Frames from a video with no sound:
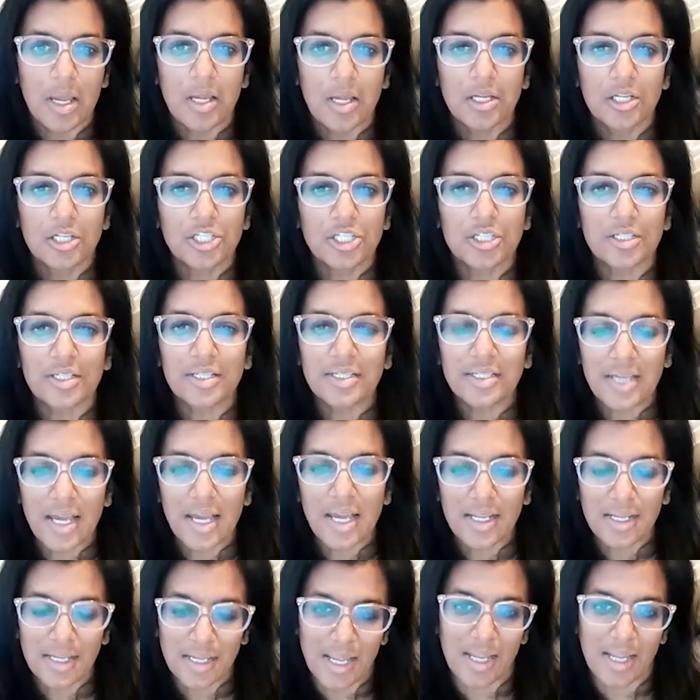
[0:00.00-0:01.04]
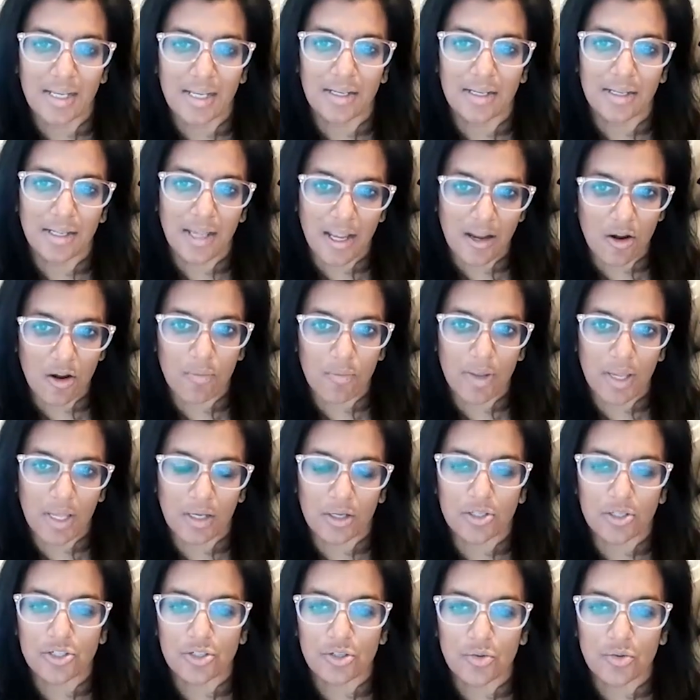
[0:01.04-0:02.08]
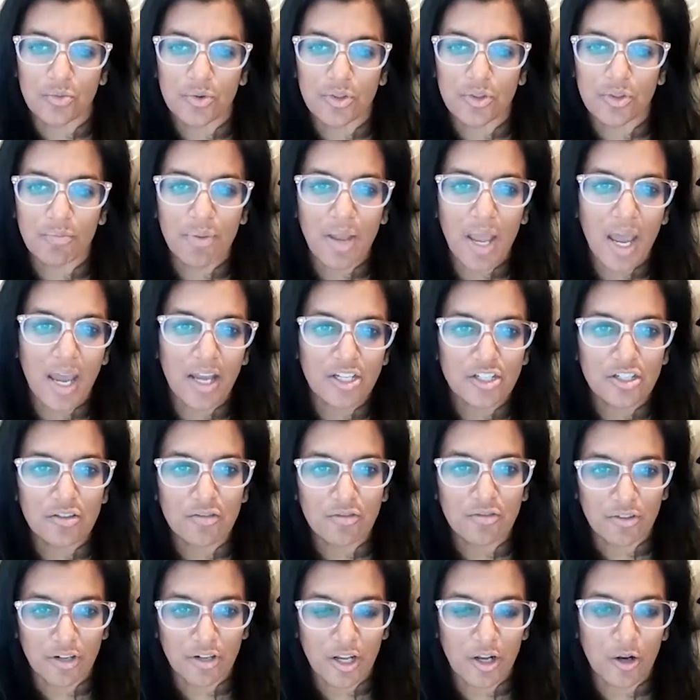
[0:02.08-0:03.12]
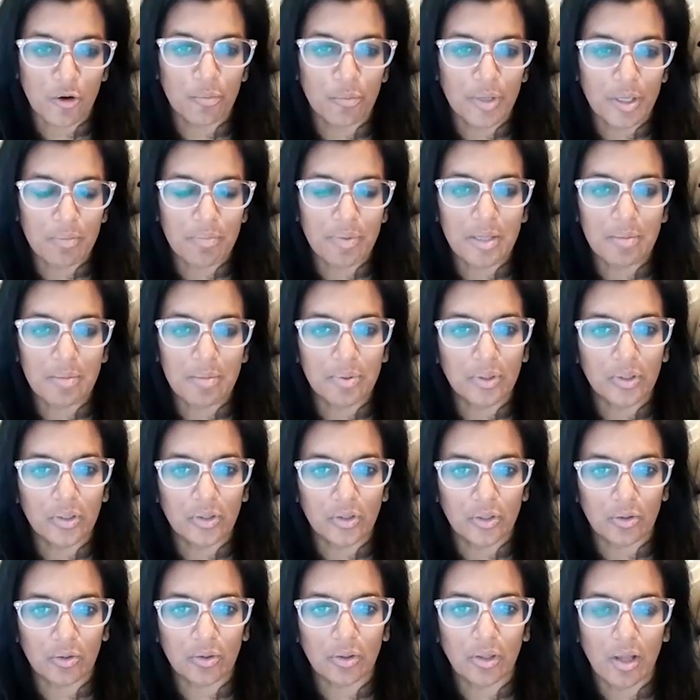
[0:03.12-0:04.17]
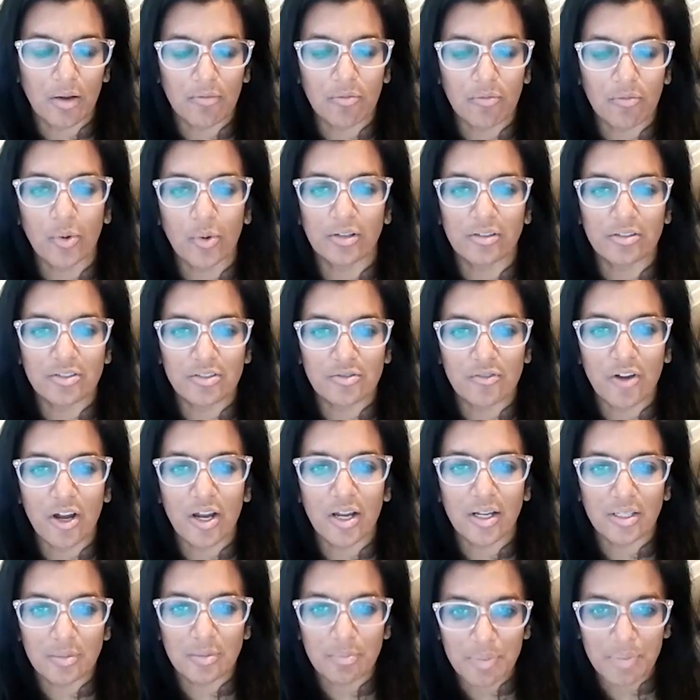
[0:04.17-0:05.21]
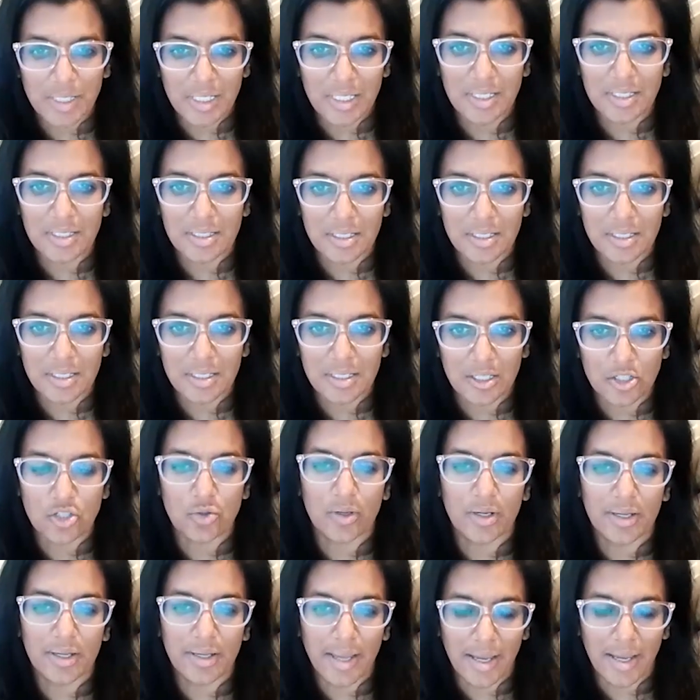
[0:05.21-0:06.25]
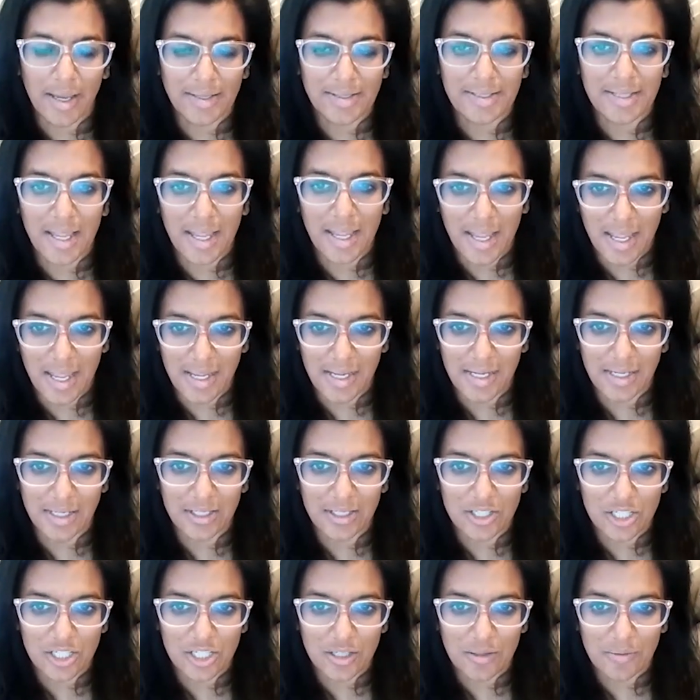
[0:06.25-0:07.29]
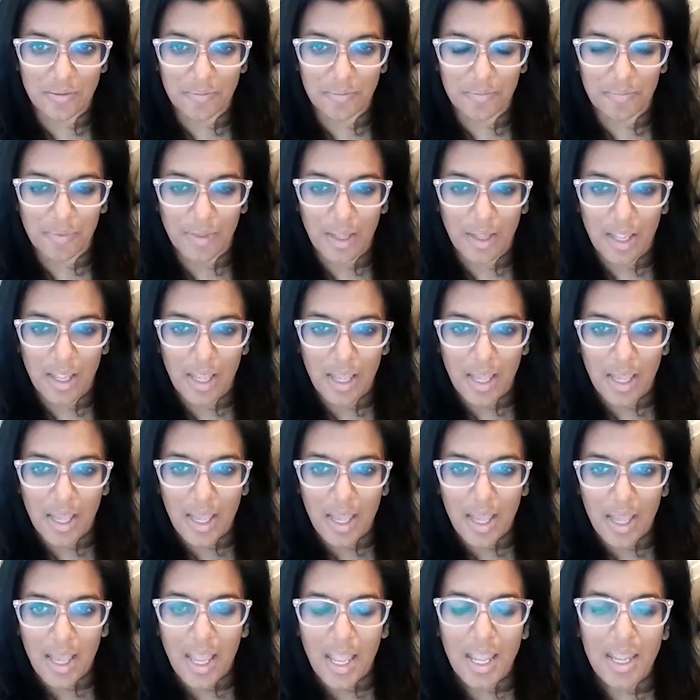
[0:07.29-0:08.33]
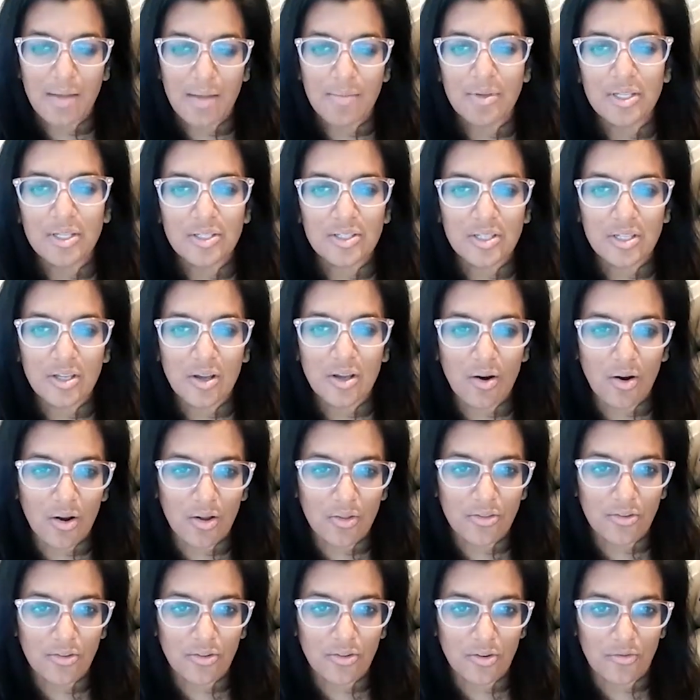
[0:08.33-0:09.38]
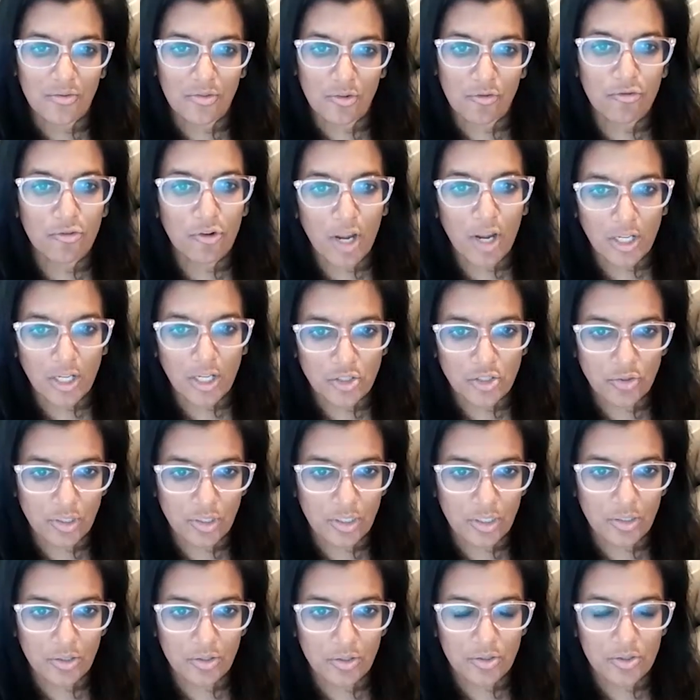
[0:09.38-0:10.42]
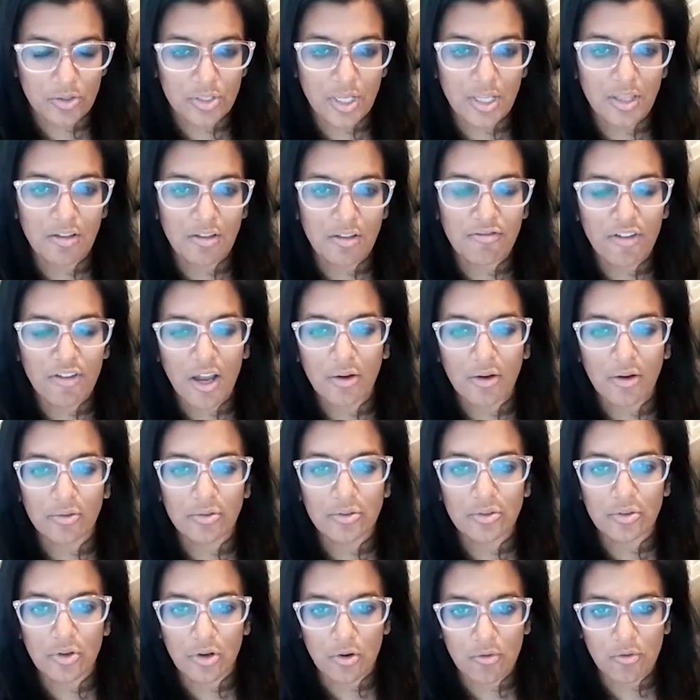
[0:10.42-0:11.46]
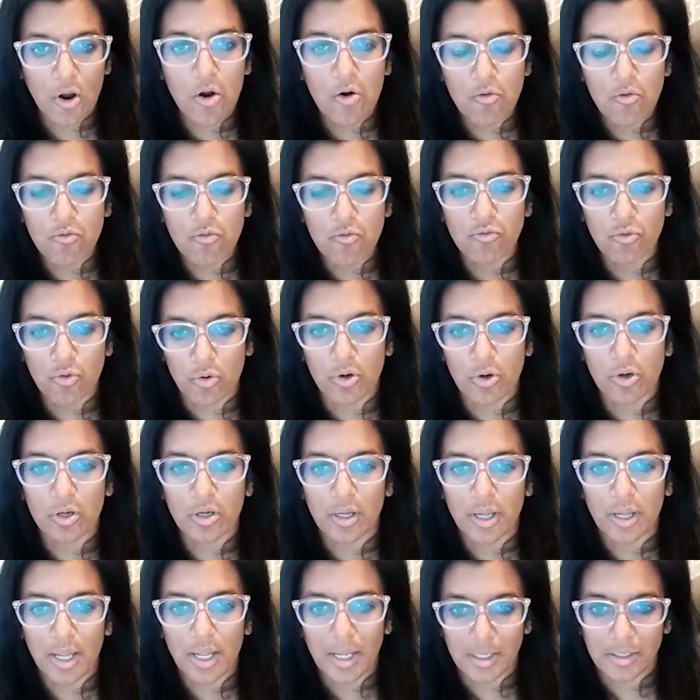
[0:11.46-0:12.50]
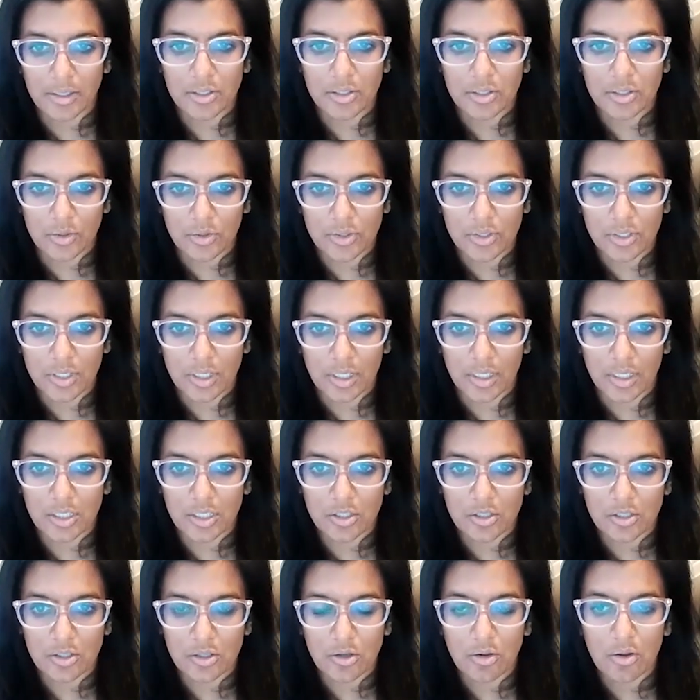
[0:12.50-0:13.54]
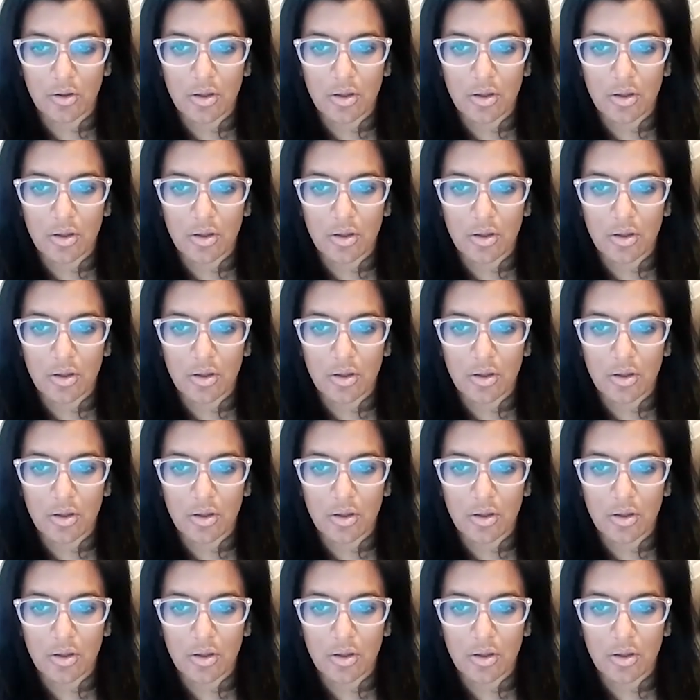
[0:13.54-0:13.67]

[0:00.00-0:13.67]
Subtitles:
She's a dedicated care manager with a passion for helping people and their loved ones find peace and joy as they age. Amy is the author of The Fragile Years and the founder of O'Rourke and Associates,